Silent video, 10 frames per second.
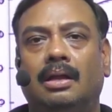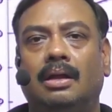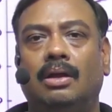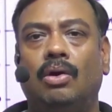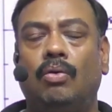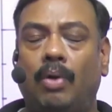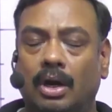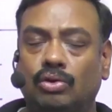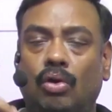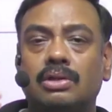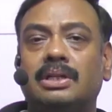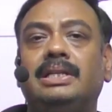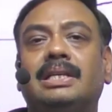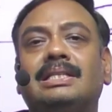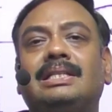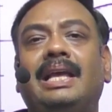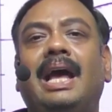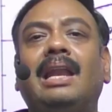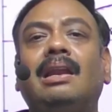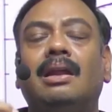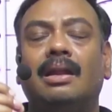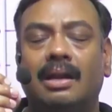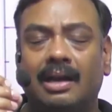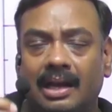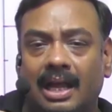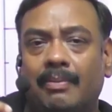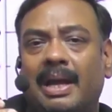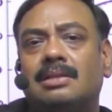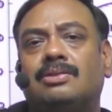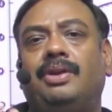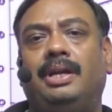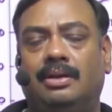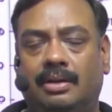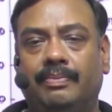For those regions they are nearby straight